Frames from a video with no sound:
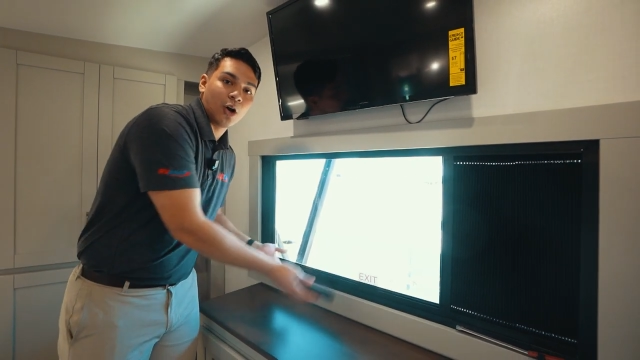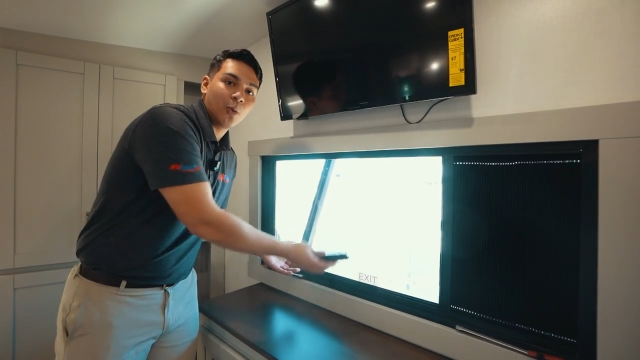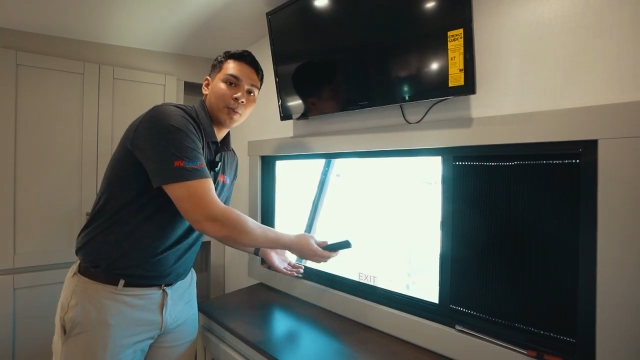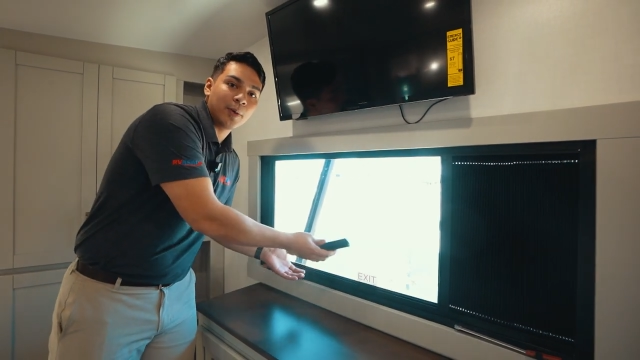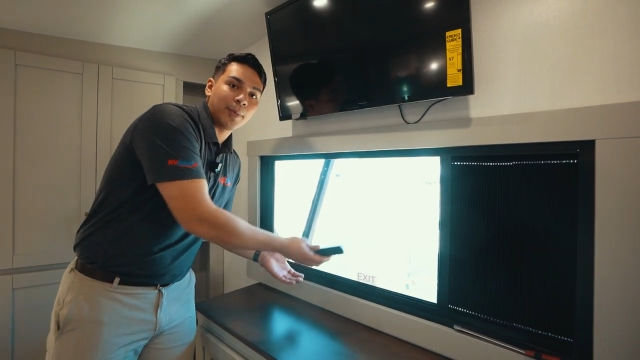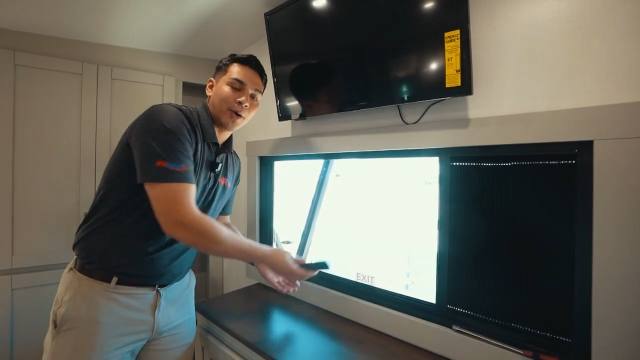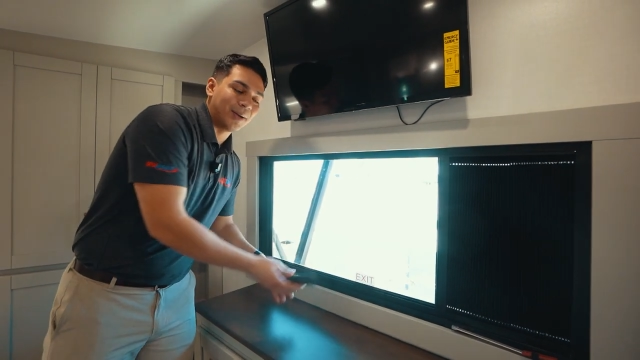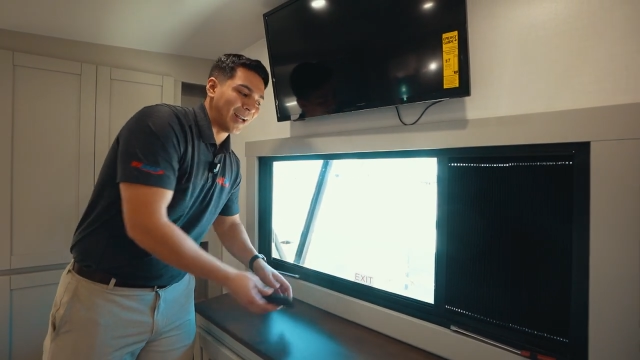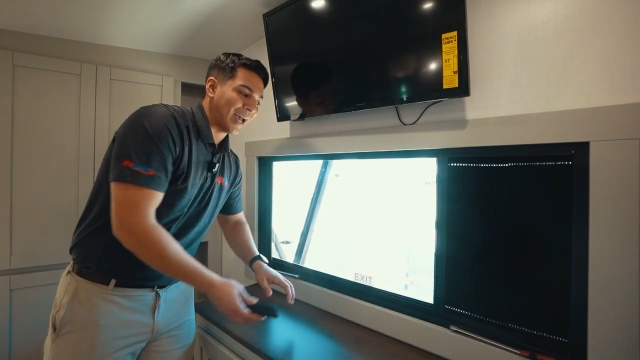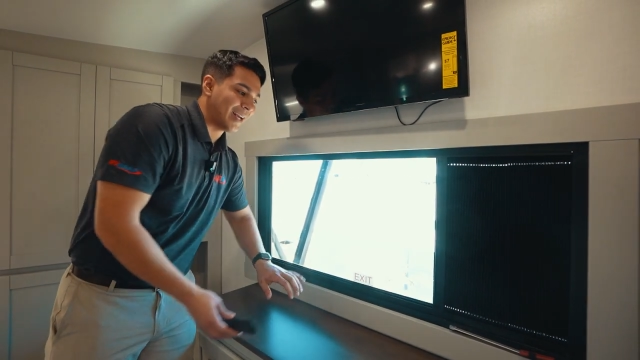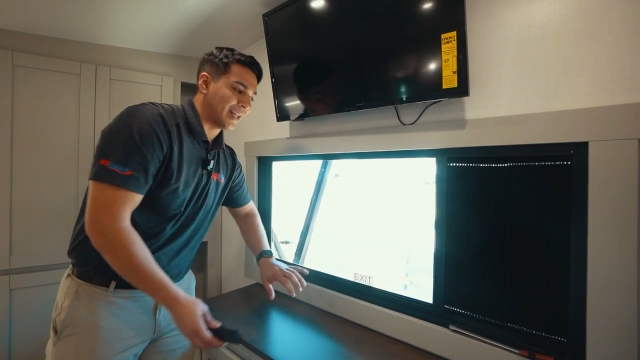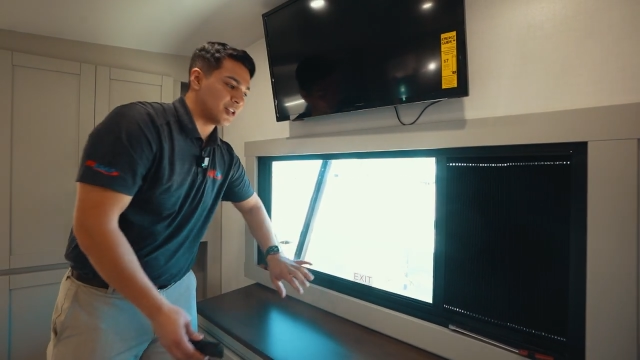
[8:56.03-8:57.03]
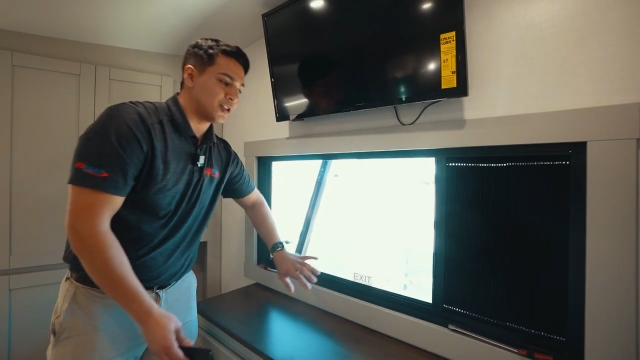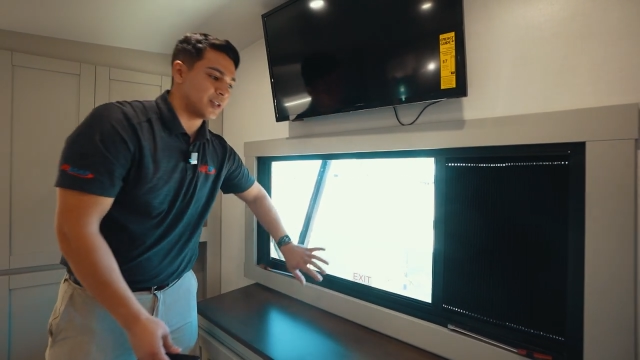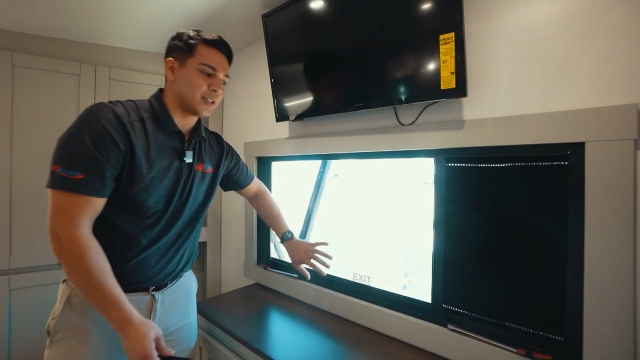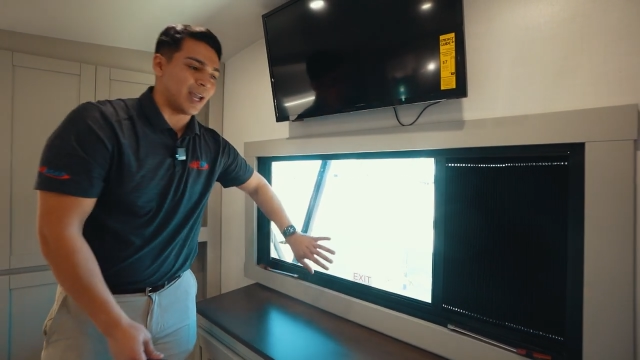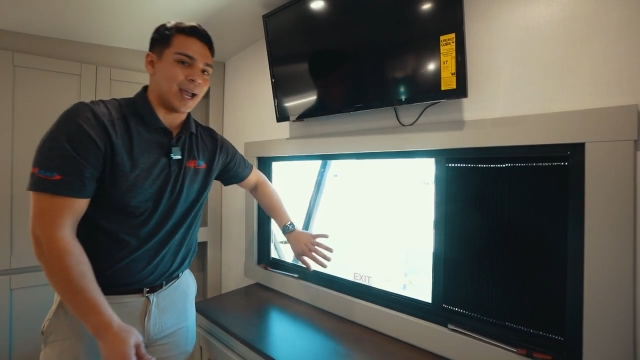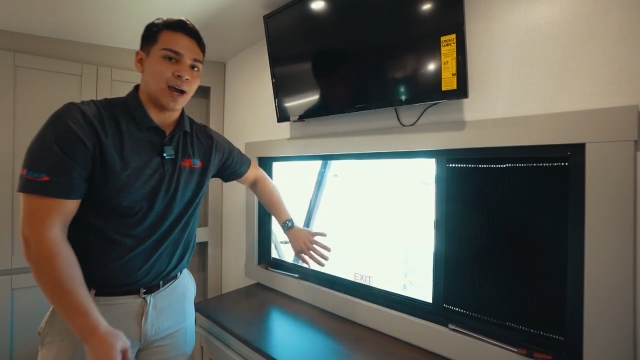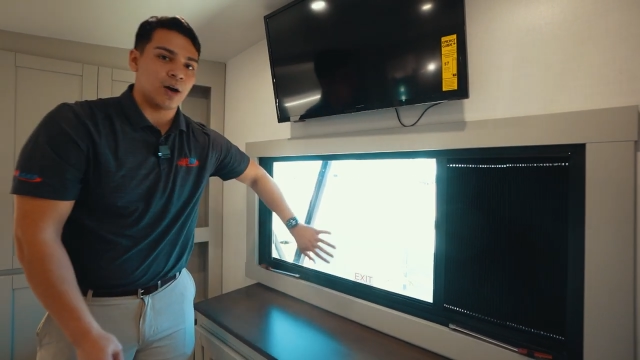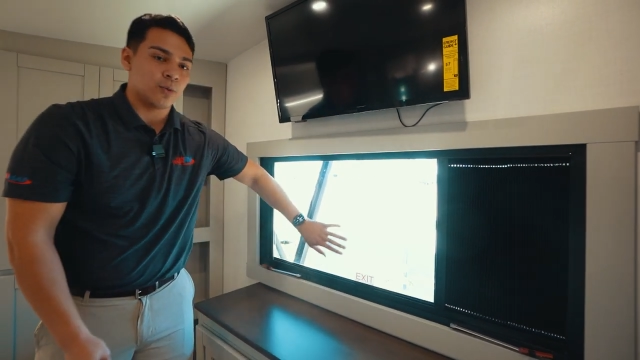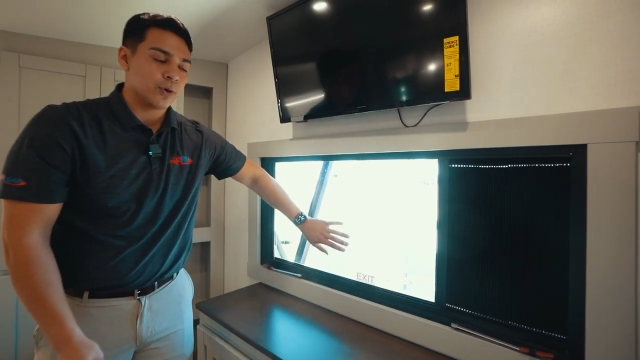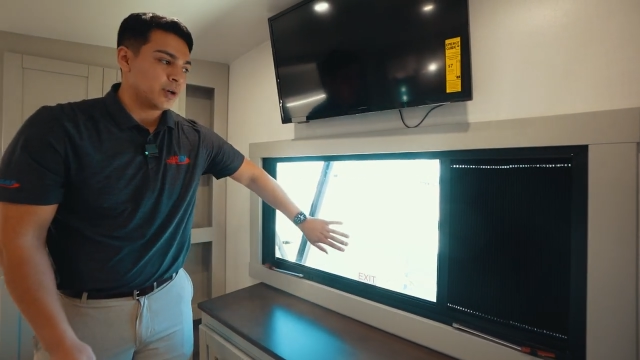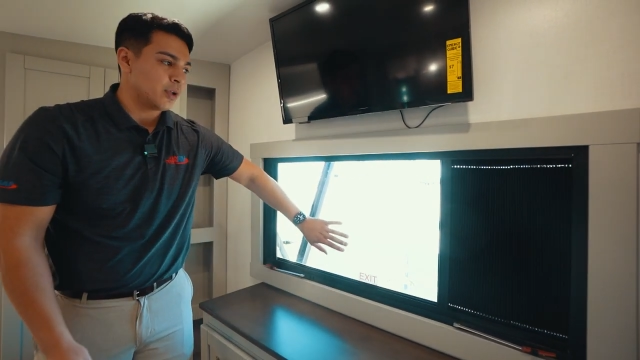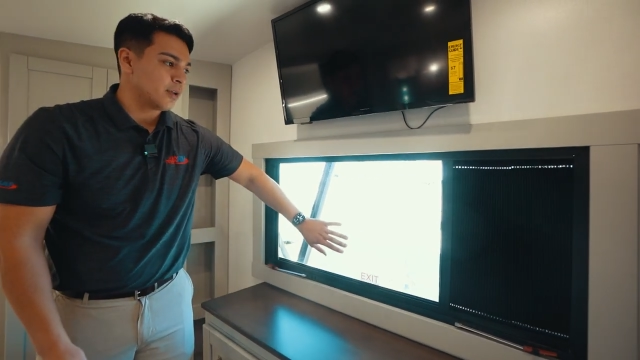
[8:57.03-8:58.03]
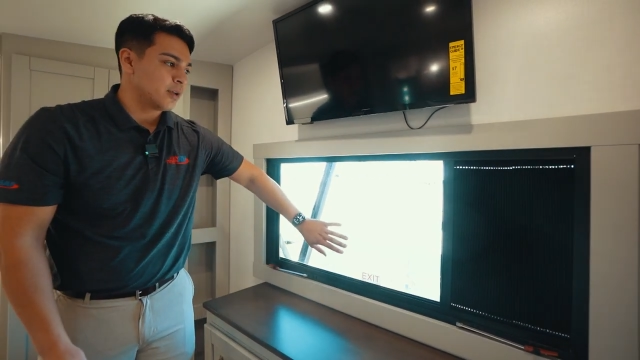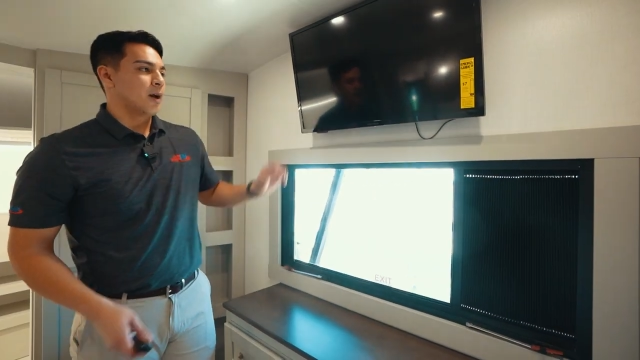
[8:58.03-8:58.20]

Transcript: open about 9 inches outward.